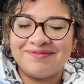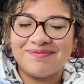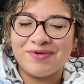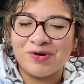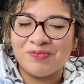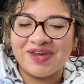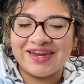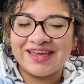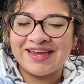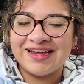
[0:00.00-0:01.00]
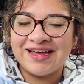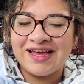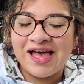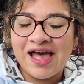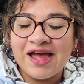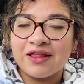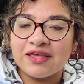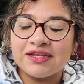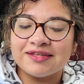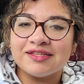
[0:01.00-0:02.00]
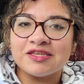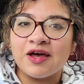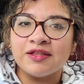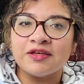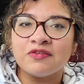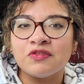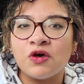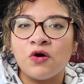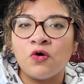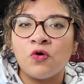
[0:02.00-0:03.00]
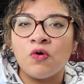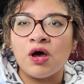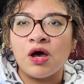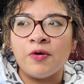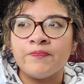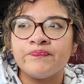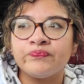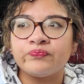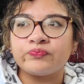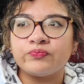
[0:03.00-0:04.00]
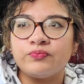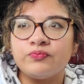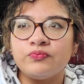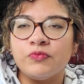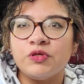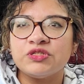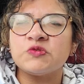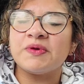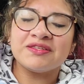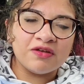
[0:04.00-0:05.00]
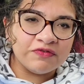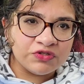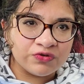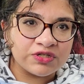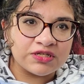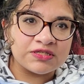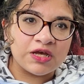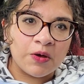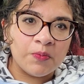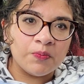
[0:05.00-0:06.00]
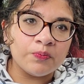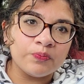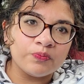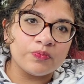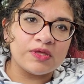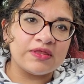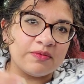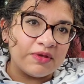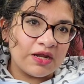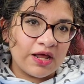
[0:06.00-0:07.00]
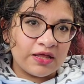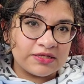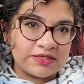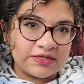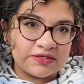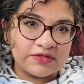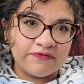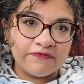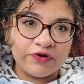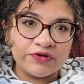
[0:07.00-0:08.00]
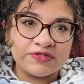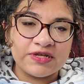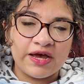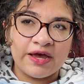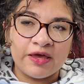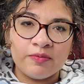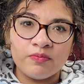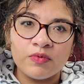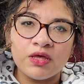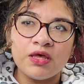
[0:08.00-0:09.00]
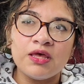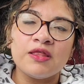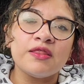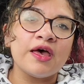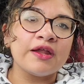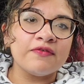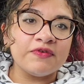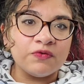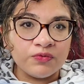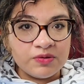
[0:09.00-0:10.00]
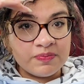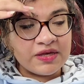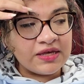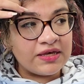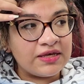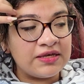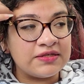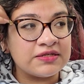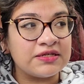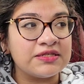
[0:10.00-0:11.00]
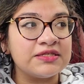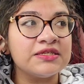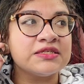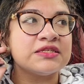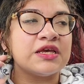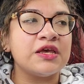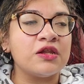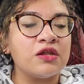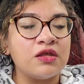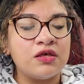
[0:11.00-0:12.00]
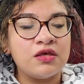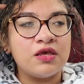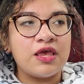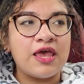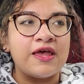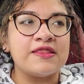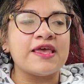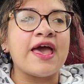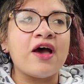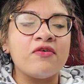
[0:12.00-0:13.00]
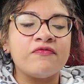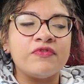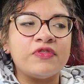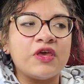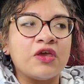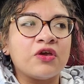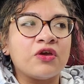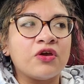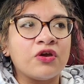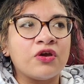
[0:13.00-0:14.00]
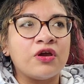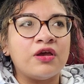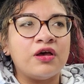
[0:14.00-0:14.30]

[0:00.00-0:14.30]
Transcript: more waiting. They did tell us though, just based off of George's semen analysis the first time, that if his repeat is consistent and they have their